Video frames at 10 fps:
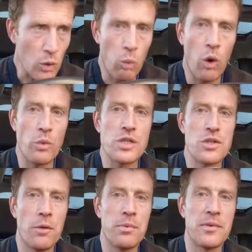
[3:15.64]
what was
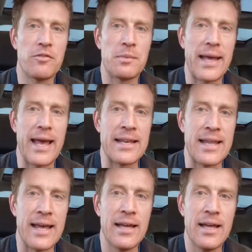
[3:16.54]
stopping me from getting
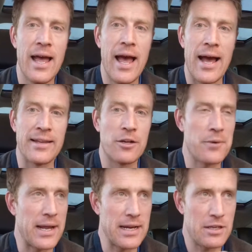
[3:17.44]
there, and then
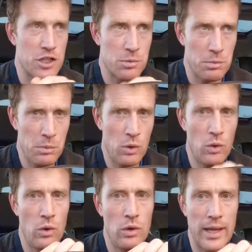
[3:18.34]
creating
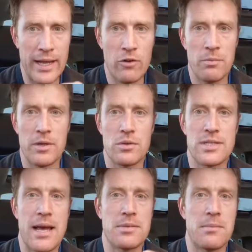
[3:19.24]
small incremental
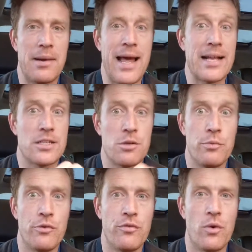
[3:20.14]
steps and plans to
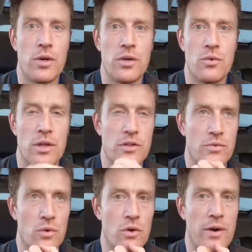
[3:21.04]
move forward in all those
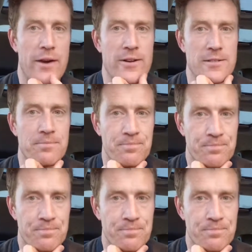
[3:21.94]
four core areas.